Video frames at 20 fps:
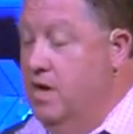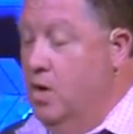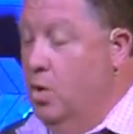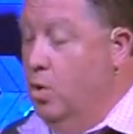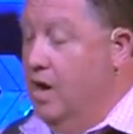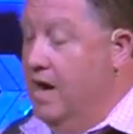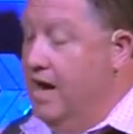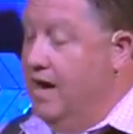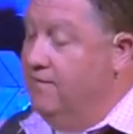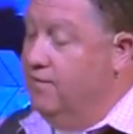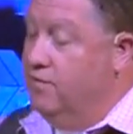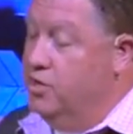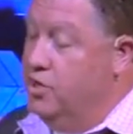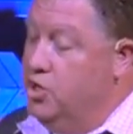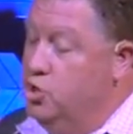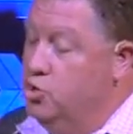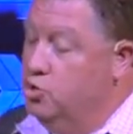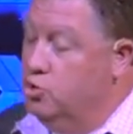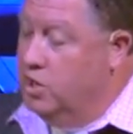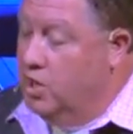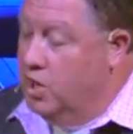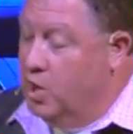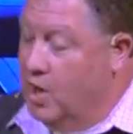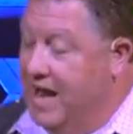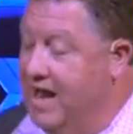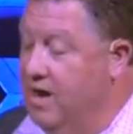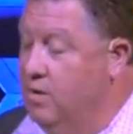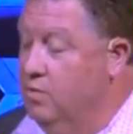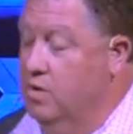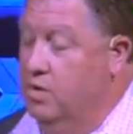Wherever you go,
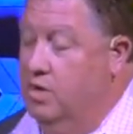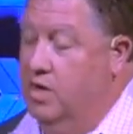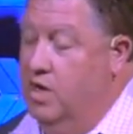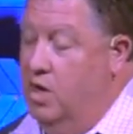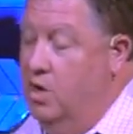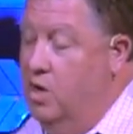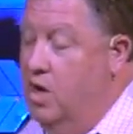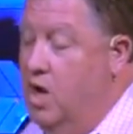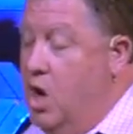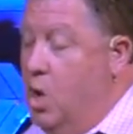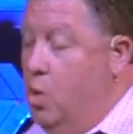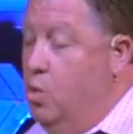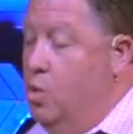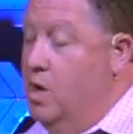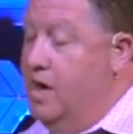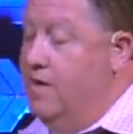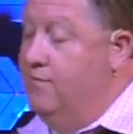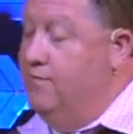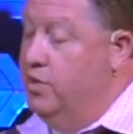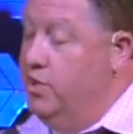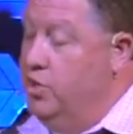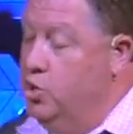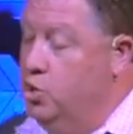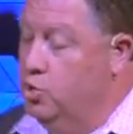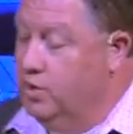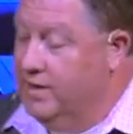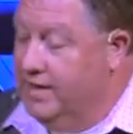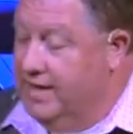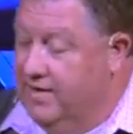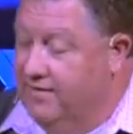I will go. Wherever
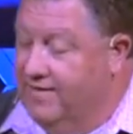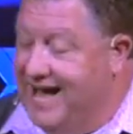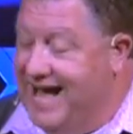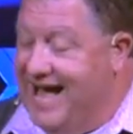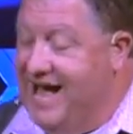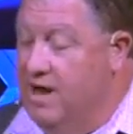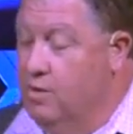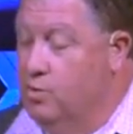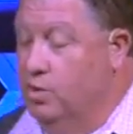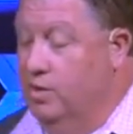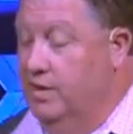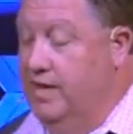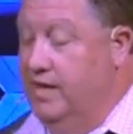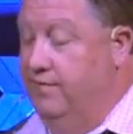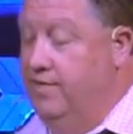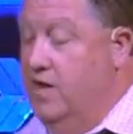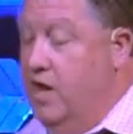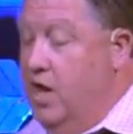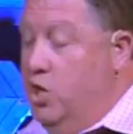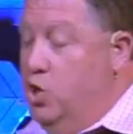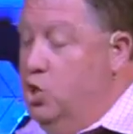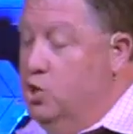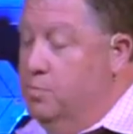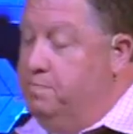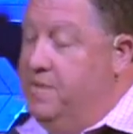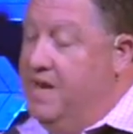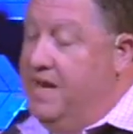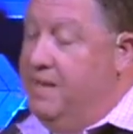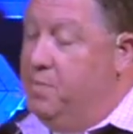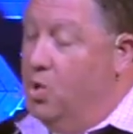you live, I will live. Your
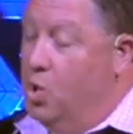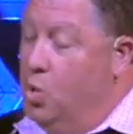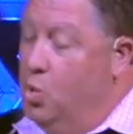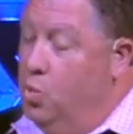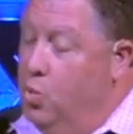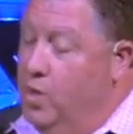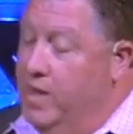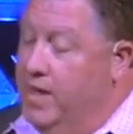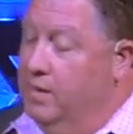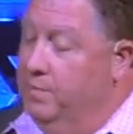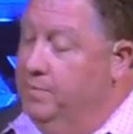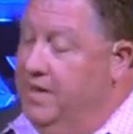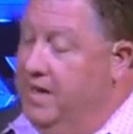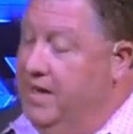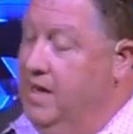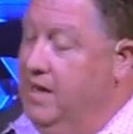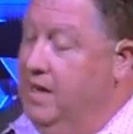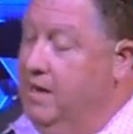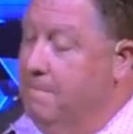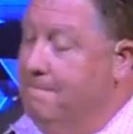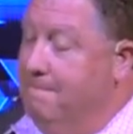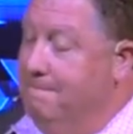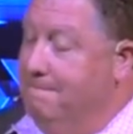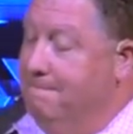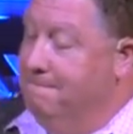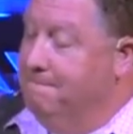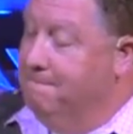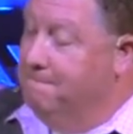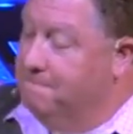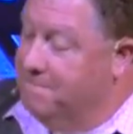people will be
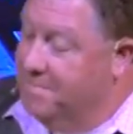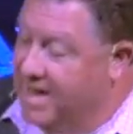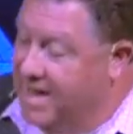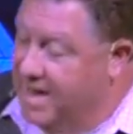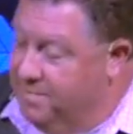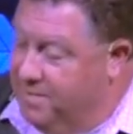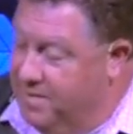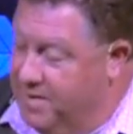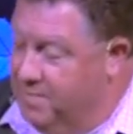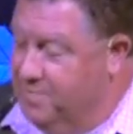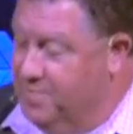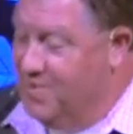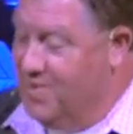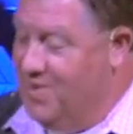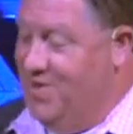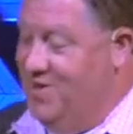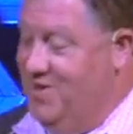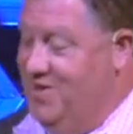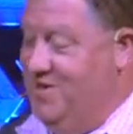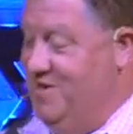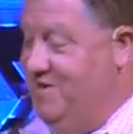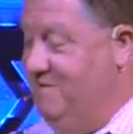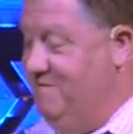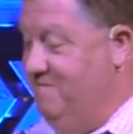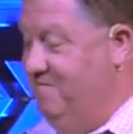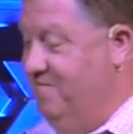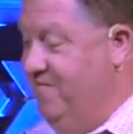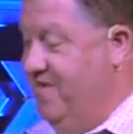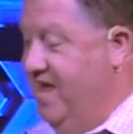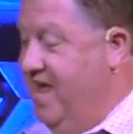my people,
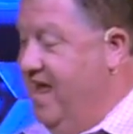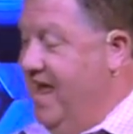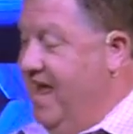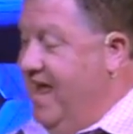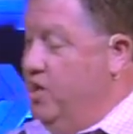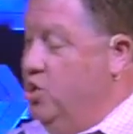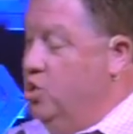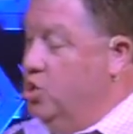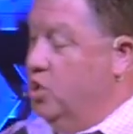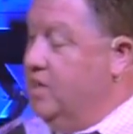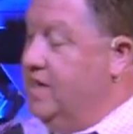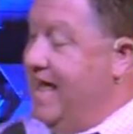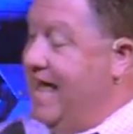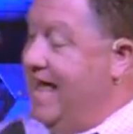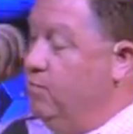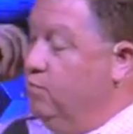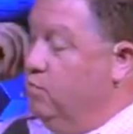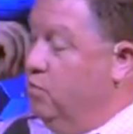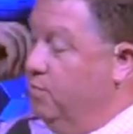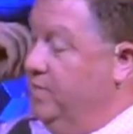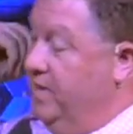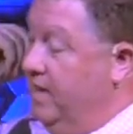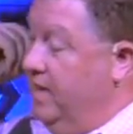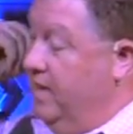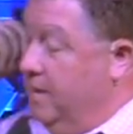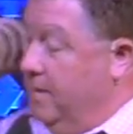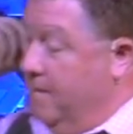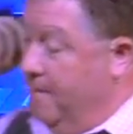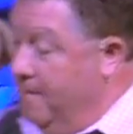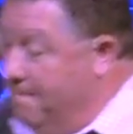and your God will
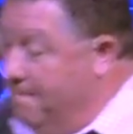be